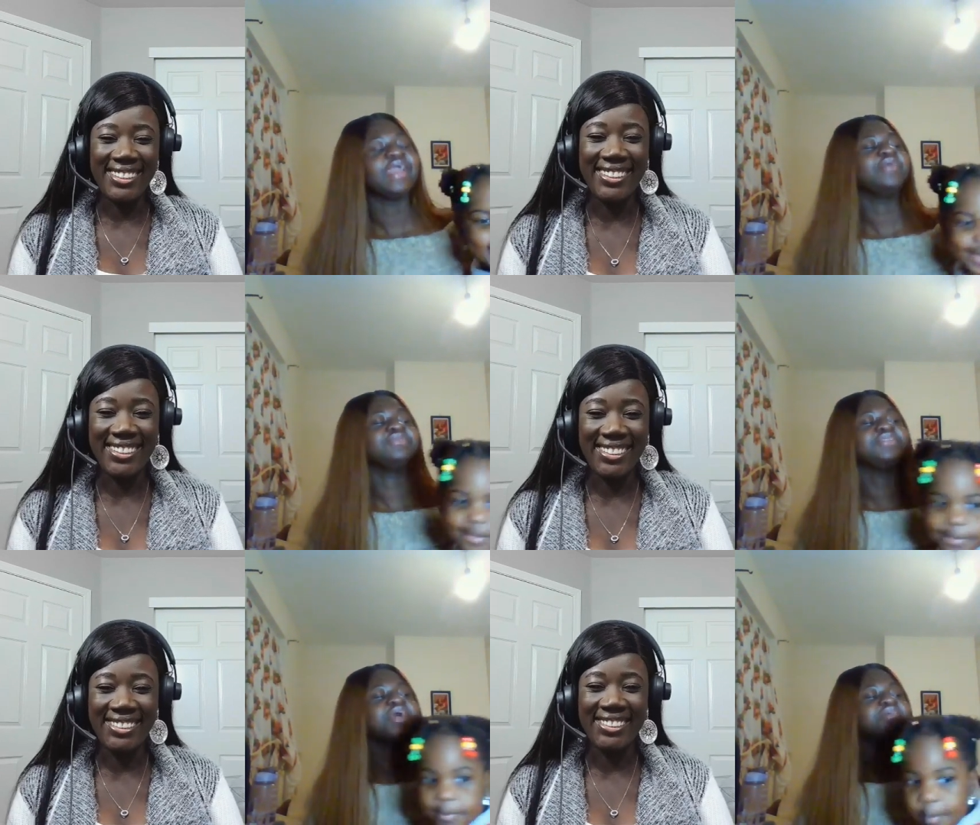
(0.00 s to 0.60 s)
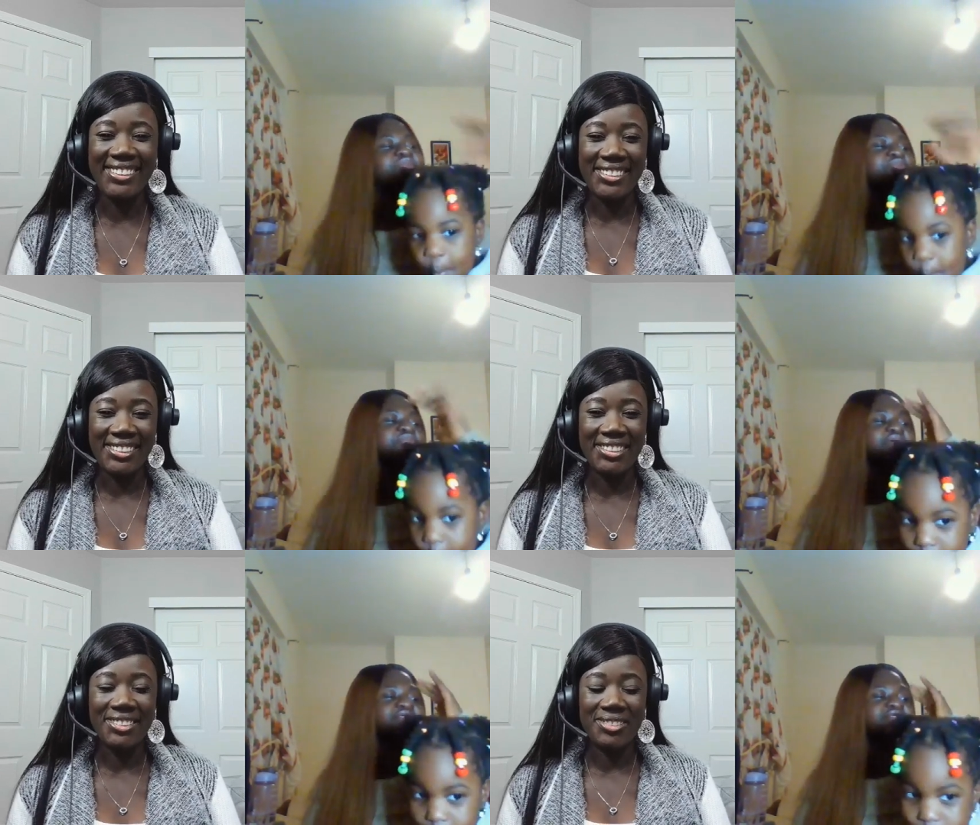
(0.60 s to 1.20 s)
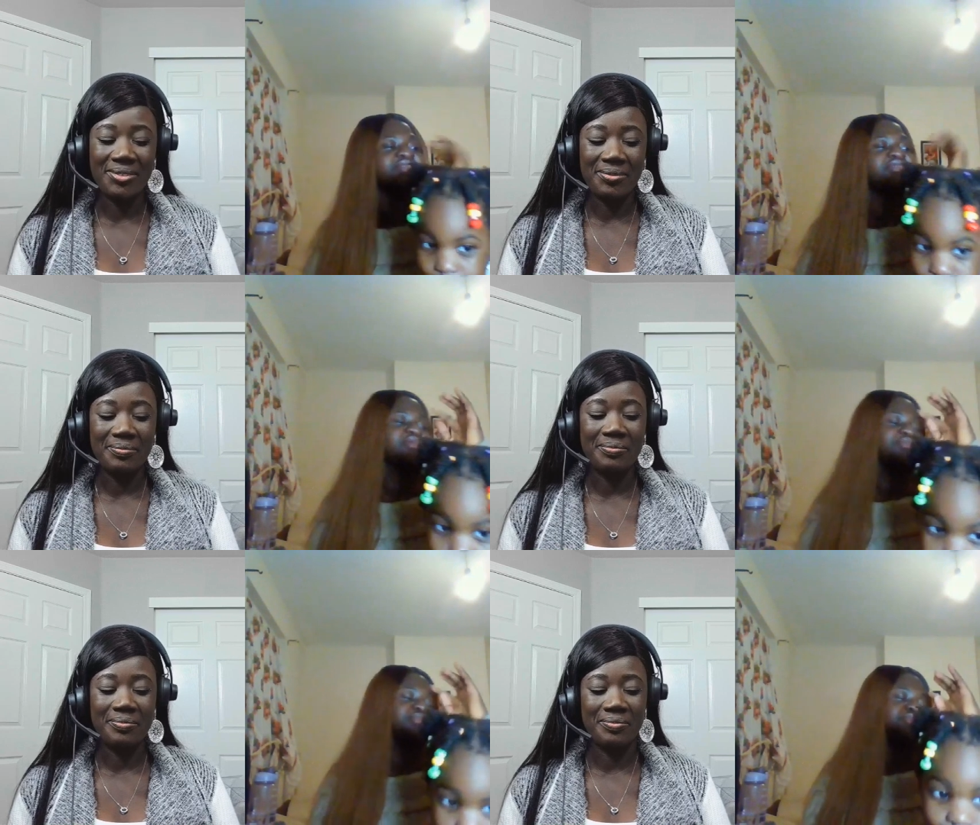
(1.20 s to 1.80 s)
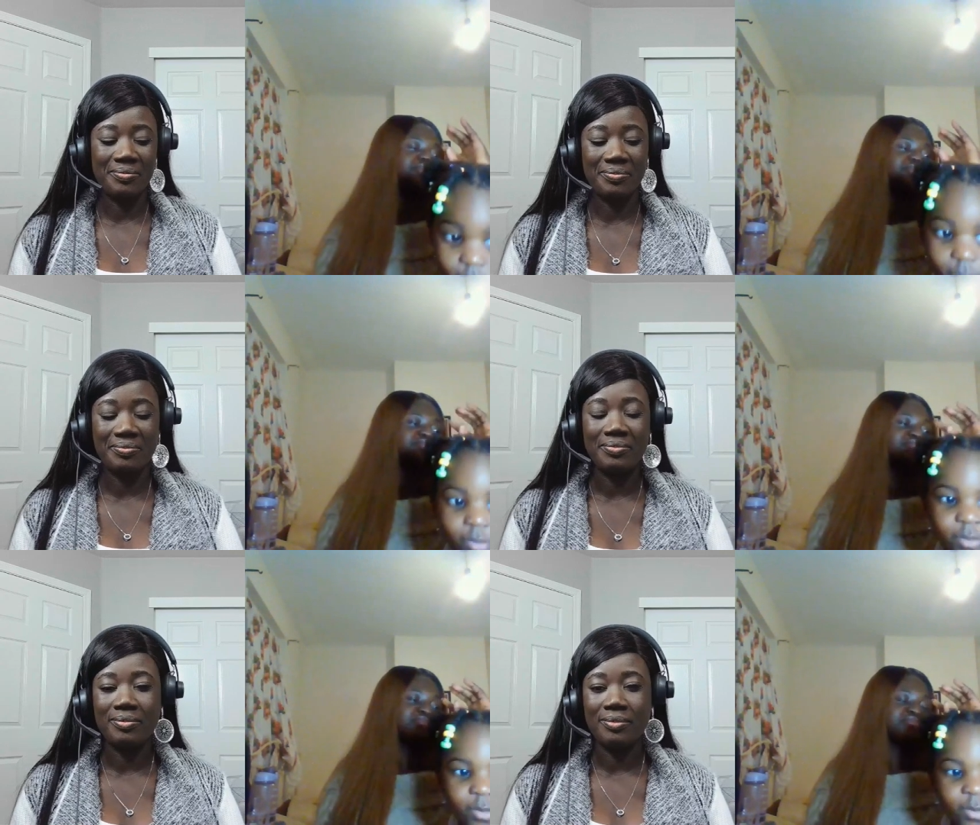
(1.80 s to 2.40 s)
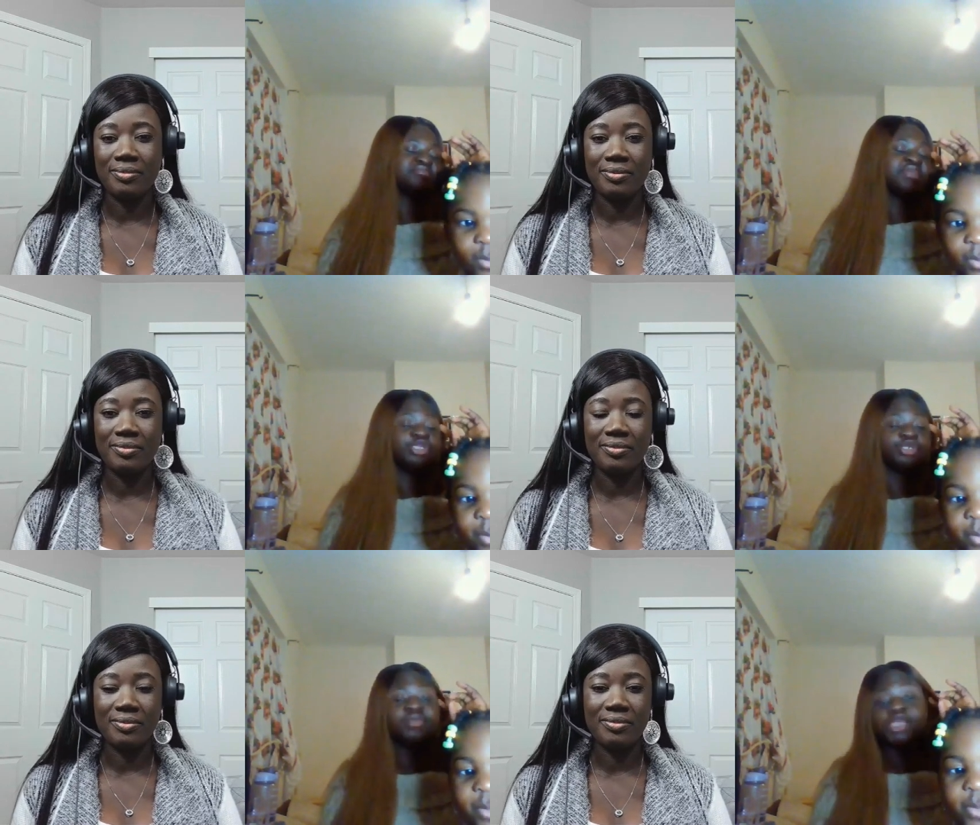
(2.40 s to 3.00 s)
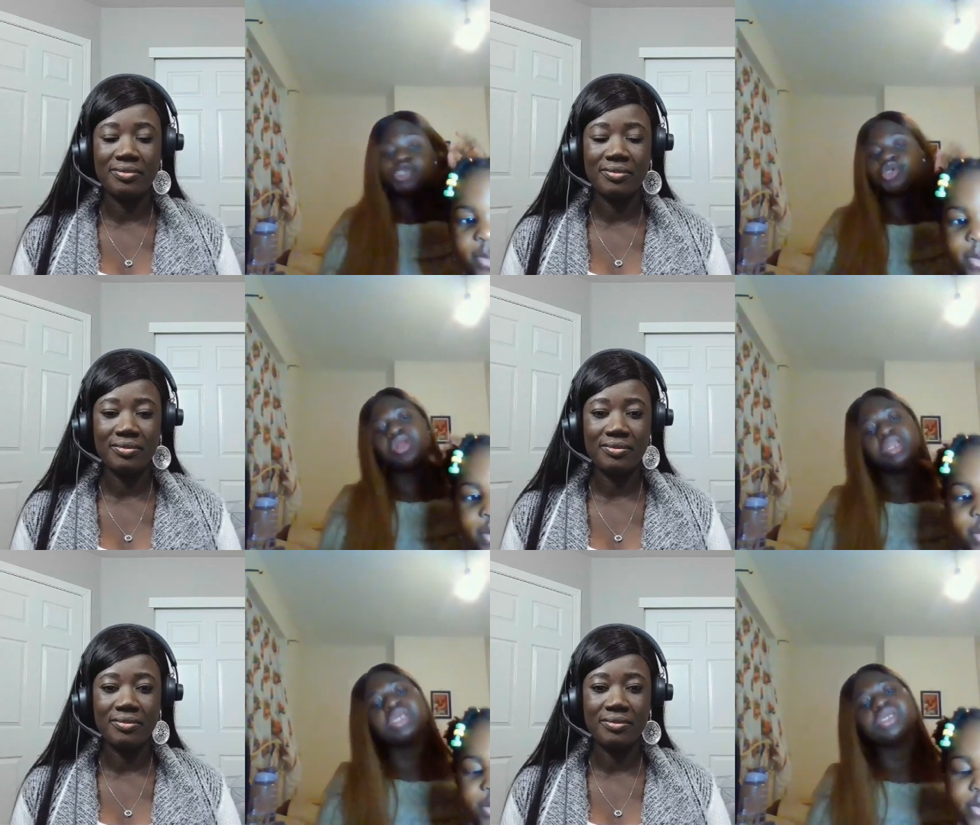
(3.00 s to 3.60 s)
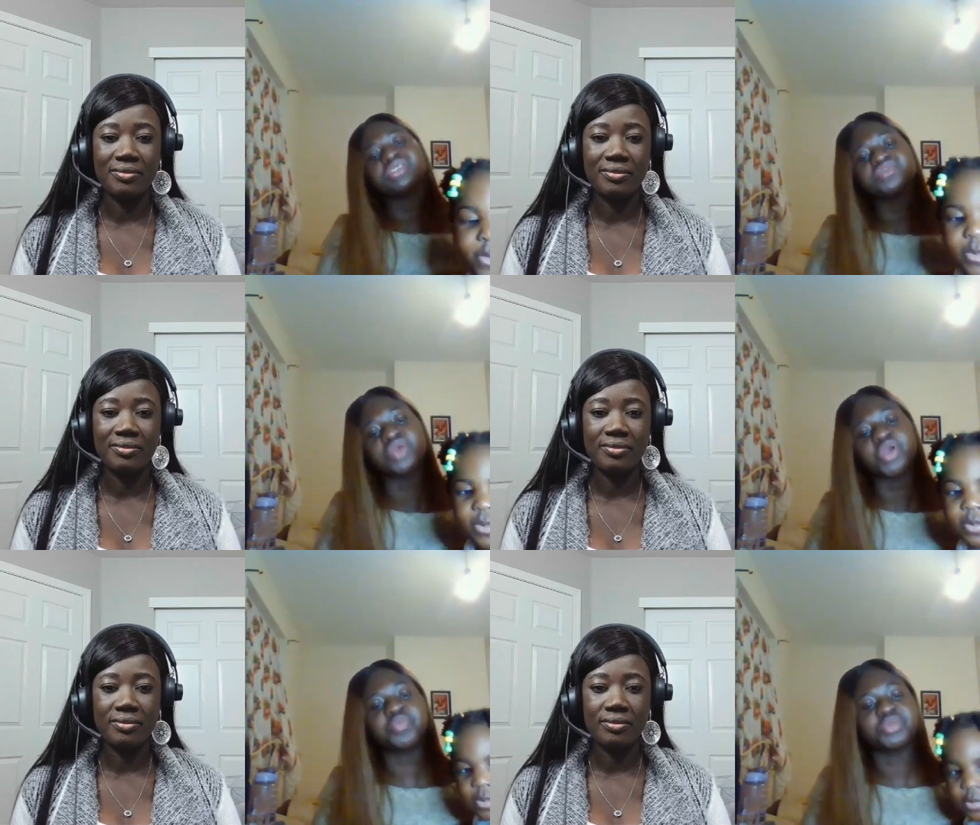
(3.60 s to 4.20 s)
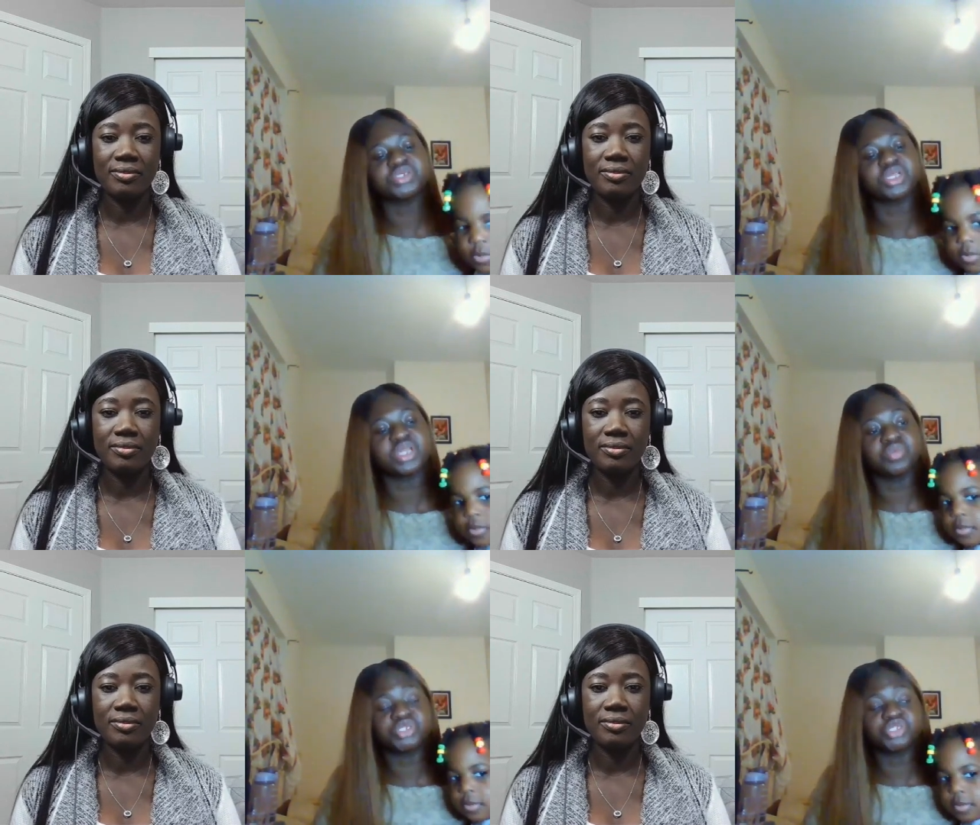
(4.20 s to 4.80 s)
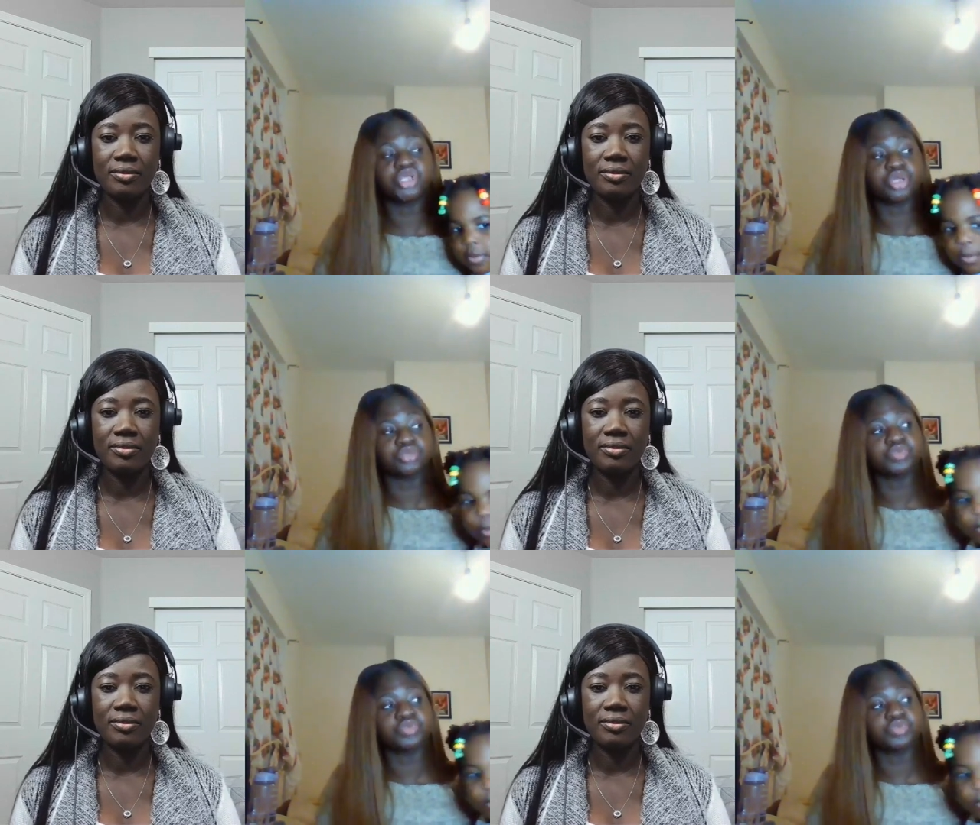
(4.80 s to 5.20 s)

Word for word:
Speaker 1: still have some Judases there, but majorly is to help each other, which is good.